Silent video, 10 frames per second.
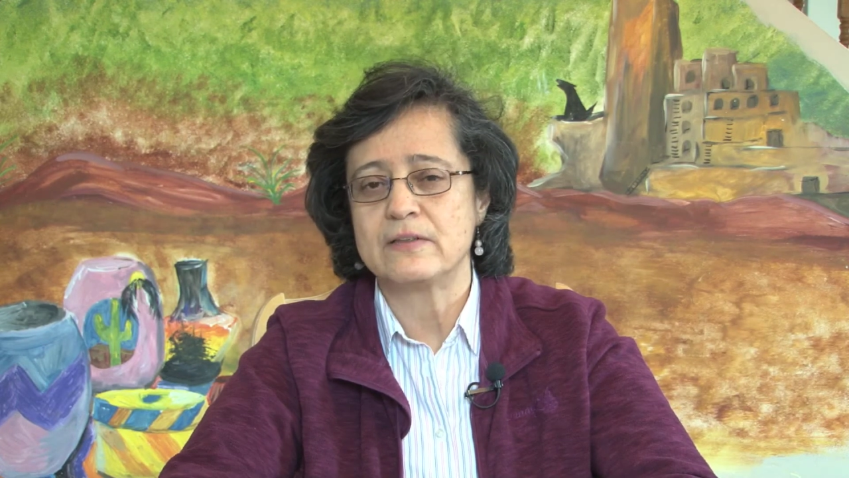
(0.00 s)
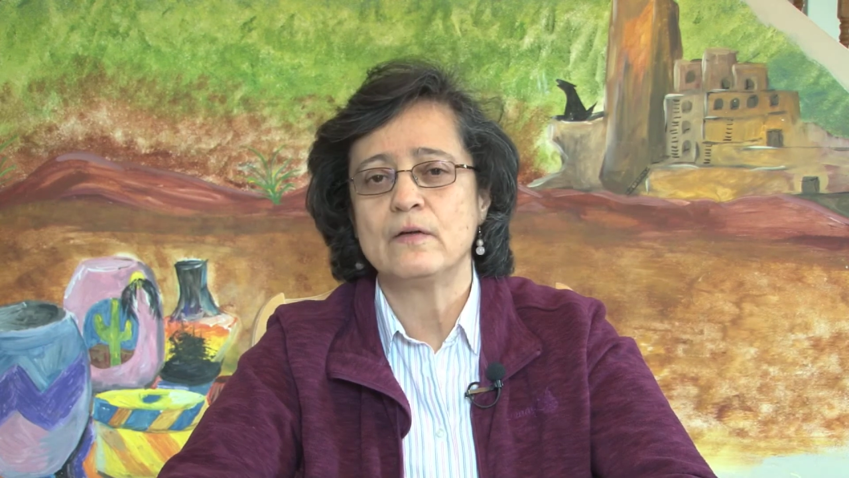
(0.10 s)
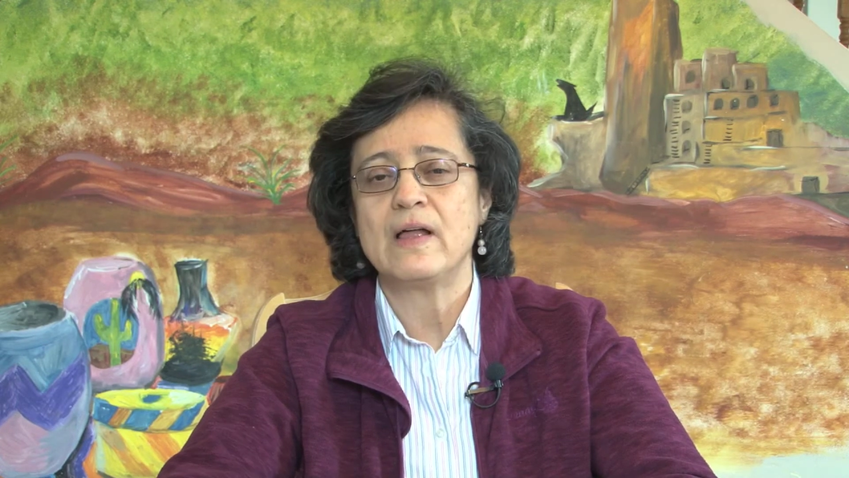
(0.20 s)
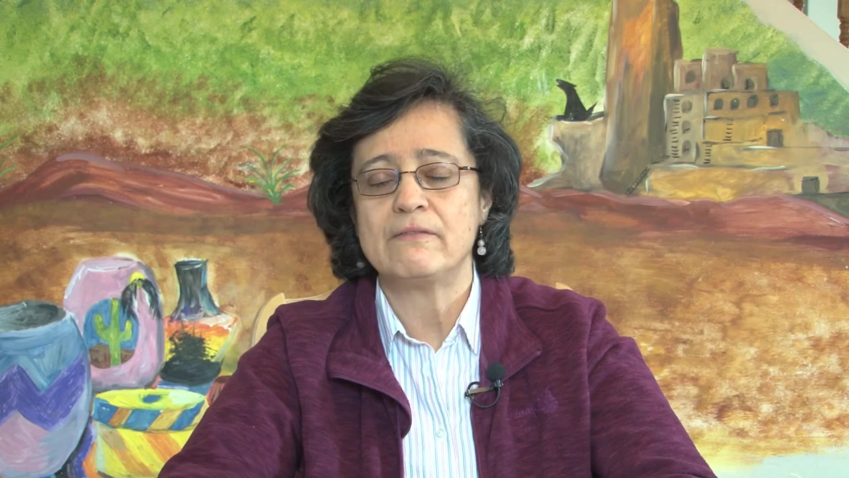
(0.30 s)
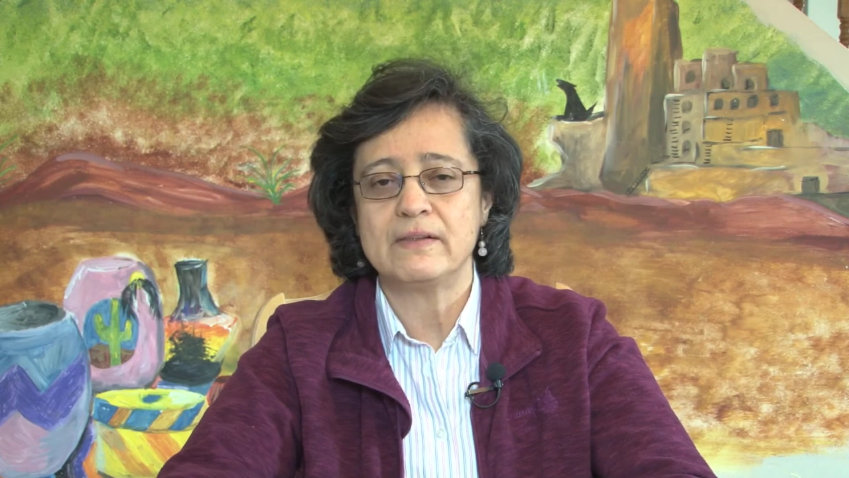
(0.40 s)
and
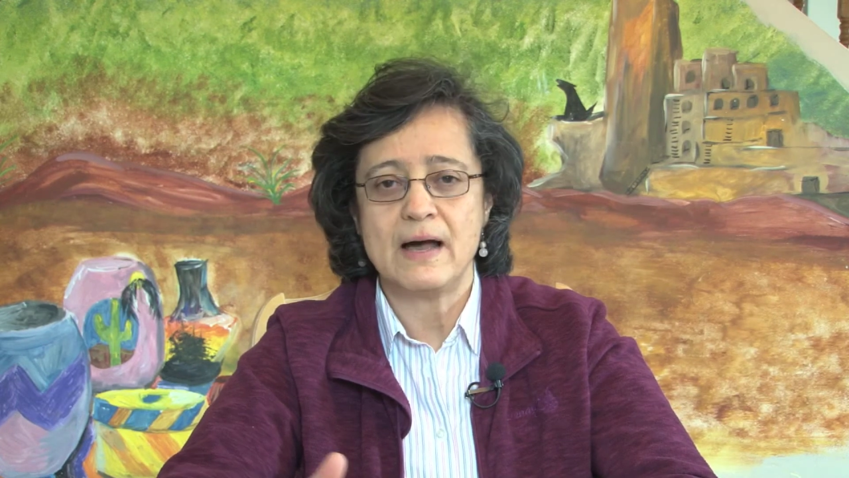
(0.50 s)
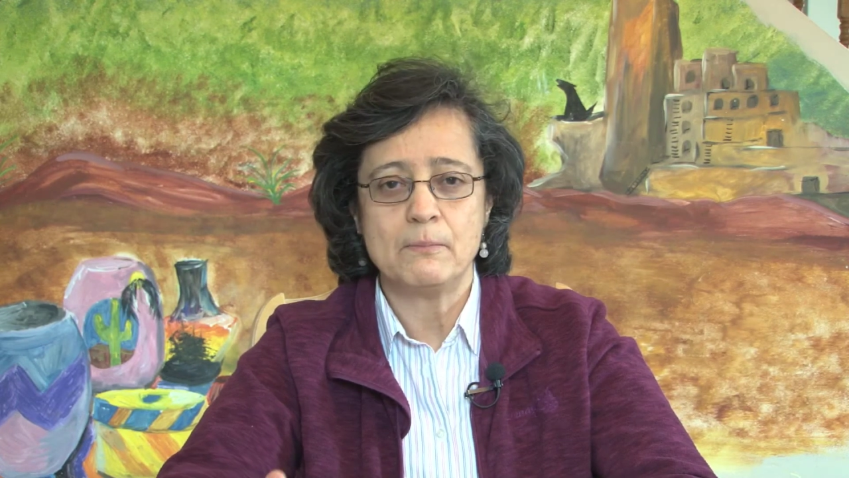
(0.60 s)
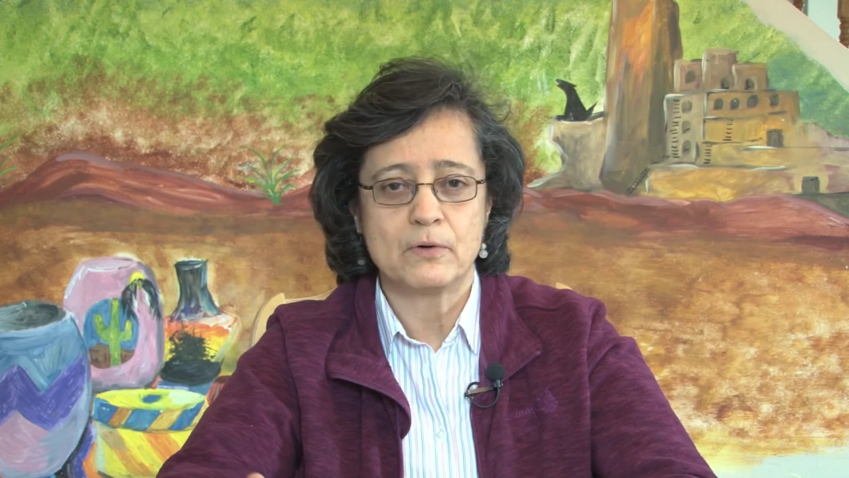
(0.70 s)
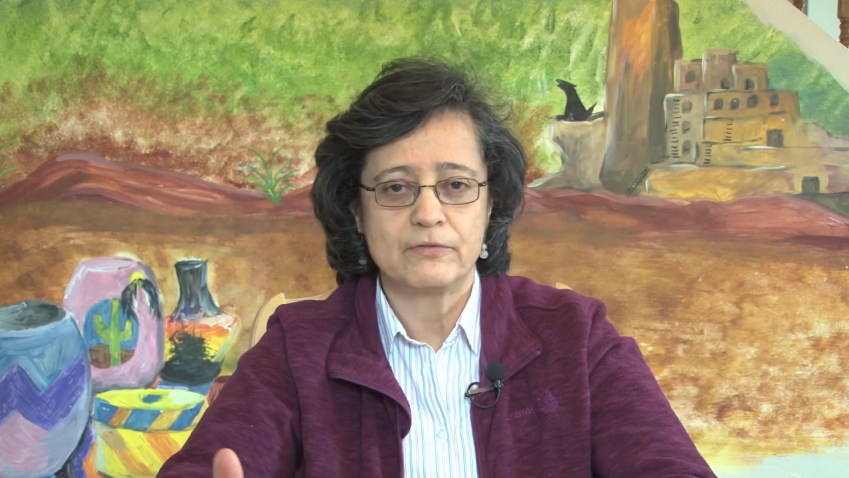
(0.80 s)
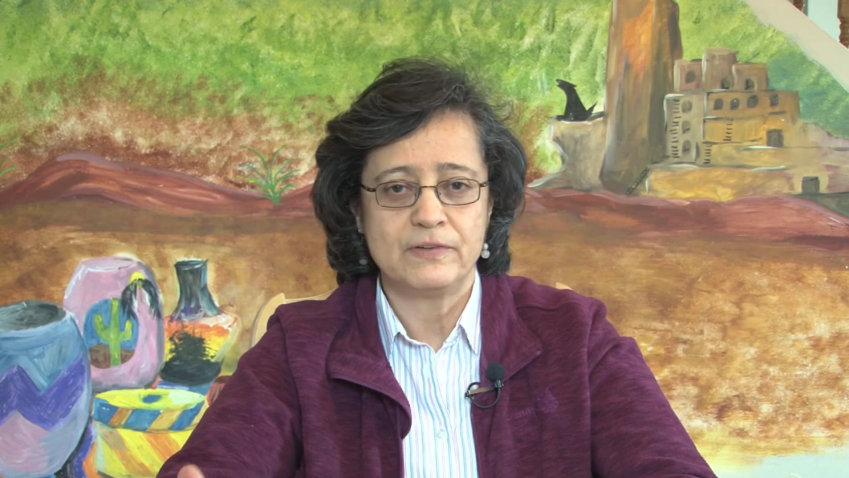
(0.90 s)
they'll have a
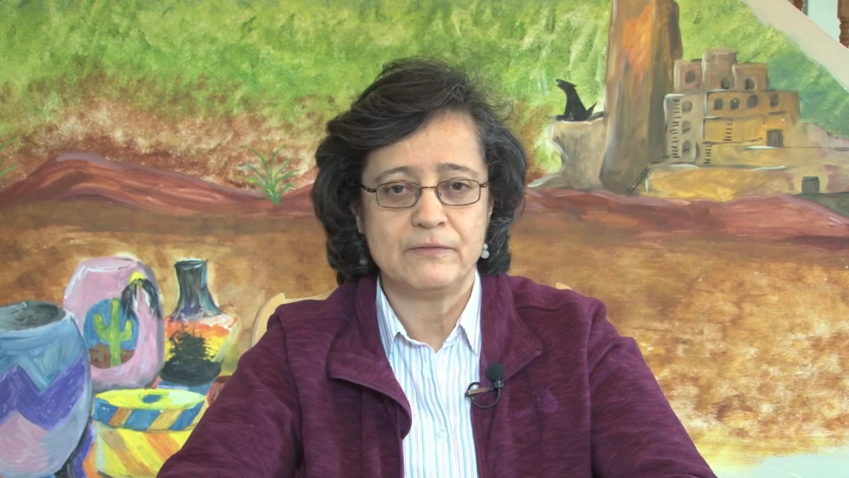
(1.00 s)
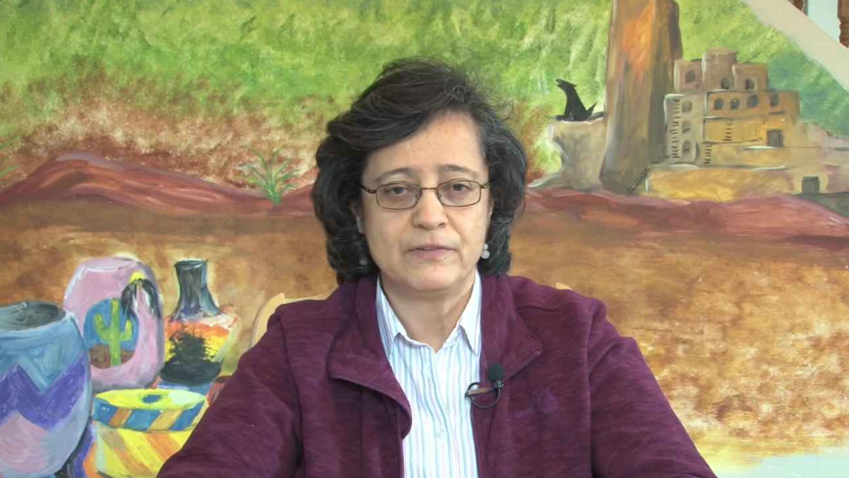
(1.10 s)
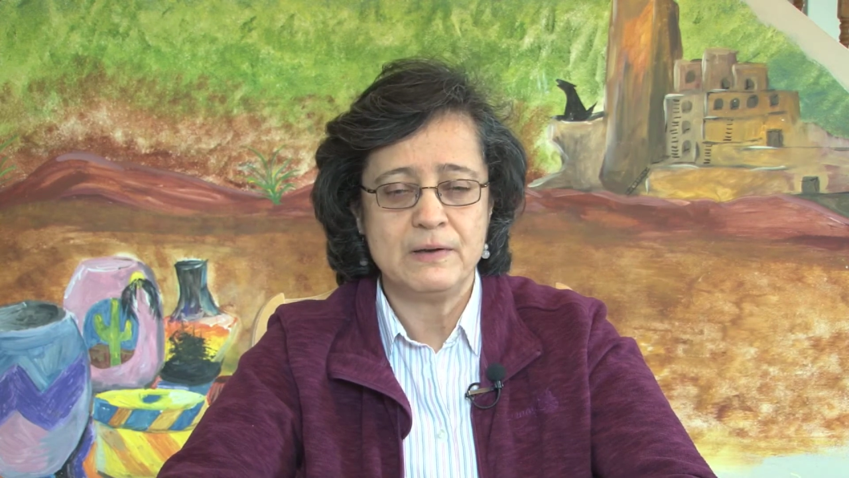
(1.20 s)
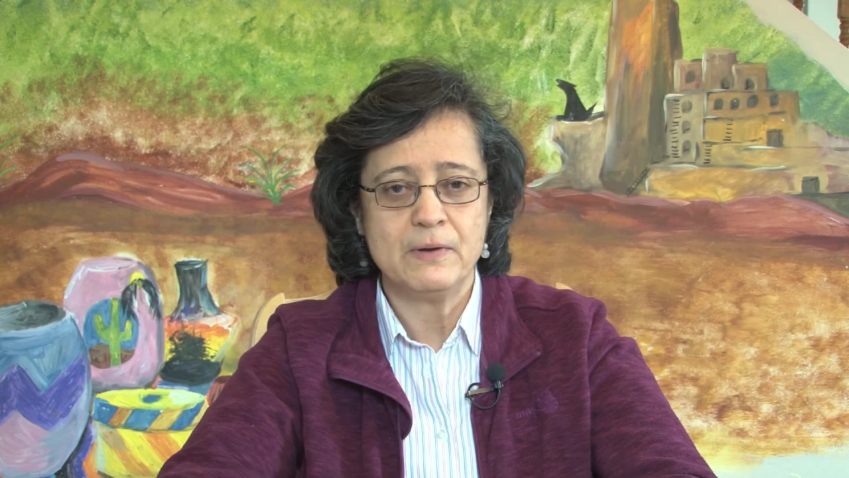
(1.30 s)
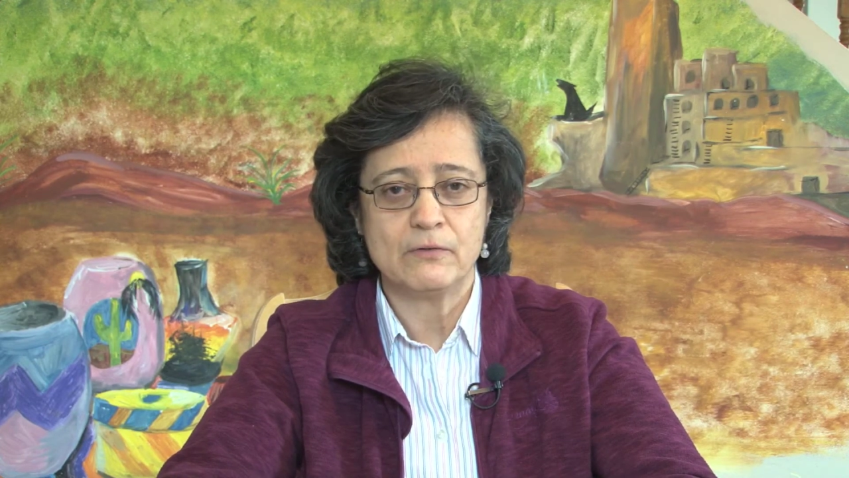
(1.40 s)
lot more
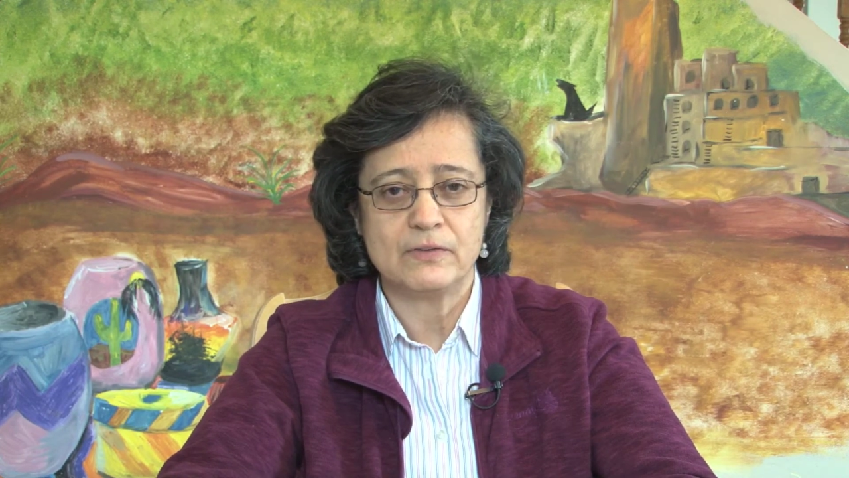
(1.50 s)
female